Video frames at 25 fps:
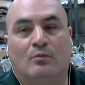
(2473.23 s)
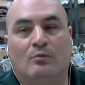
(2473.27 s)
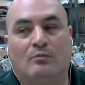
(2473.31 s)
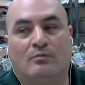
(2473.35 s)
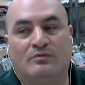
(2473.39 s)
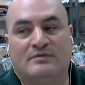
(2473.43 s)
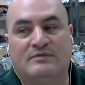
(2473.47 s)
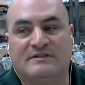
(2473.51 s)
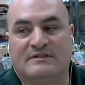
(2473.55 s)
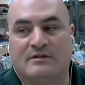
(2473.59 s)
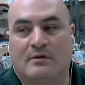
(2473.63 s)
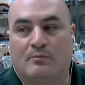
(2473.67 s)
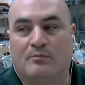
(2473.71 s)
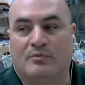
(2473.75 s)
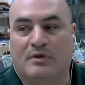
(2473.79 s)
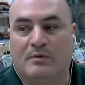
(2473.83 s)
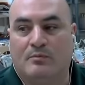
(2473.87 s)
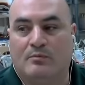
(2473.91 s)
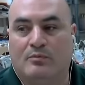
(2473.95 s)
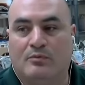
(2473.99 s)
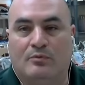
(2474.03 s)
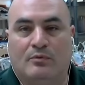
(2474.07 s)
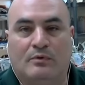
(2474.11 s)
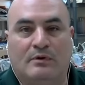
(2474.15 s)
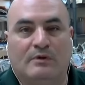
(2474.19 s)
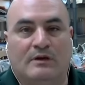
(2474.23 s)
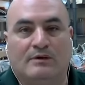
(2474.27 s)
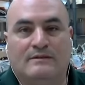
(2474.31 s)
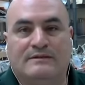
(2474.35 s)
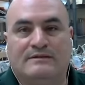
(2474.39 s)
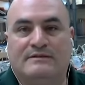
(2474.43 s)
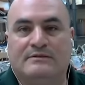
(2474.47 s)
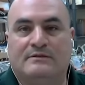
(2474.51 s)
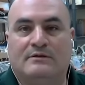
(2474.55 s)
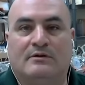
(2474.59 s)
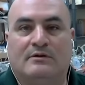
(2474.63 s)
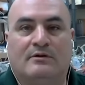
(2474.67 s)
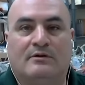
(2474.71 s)
some people would
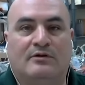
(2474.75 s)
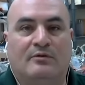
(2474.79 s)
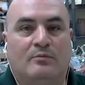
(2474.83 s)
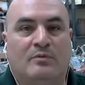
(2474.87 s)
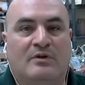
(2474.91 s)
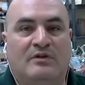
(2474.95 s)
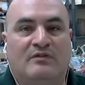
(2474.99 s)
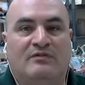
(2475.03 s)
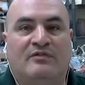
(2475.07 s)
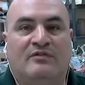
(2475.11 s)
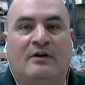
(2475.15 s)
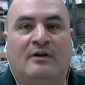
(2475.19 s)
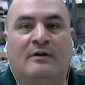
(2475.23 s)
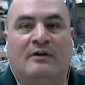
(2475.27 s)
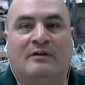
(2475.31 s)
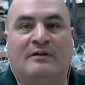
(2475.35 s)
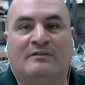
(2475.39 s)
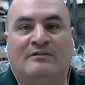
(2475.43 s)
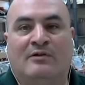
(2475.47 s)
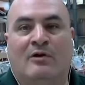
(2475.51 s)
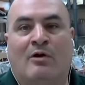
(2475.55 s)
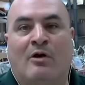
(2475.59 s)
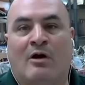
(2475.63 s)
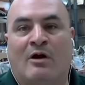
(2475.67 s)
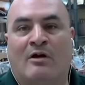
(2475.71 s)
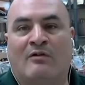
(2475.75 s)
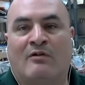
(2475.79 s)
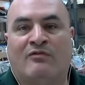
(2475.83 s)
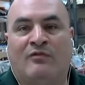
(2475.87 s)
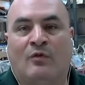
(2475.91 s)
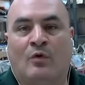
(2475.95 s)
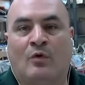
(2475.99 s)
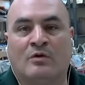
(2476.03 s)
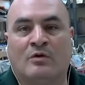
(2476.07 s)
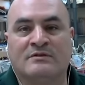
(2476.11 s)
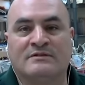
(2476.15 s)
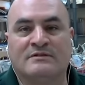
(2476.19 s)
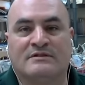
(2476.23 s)
consider to be very dark
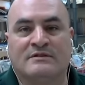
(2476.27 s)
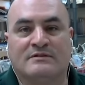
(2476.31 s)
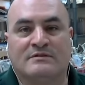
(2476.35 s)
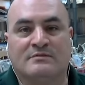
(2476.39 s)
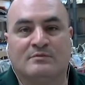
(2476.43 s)
forces,